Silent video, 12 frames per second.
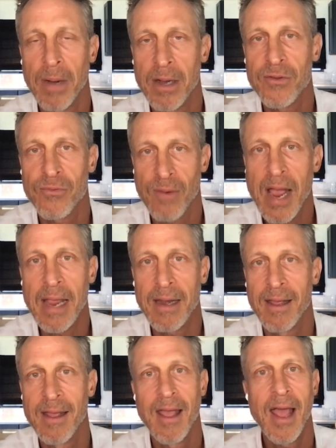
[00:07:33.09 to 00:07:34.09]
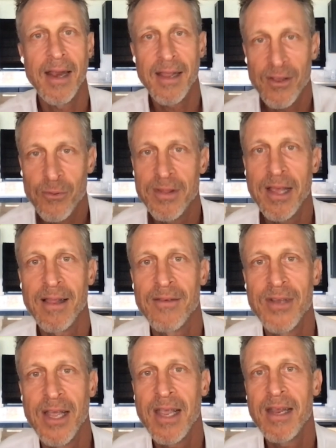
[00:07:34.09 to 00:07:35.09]
bugs right. And guess what they
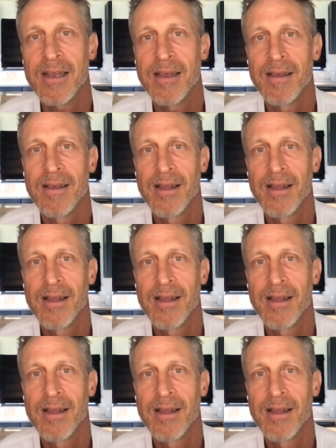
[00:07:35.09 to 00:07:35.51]
love to eat?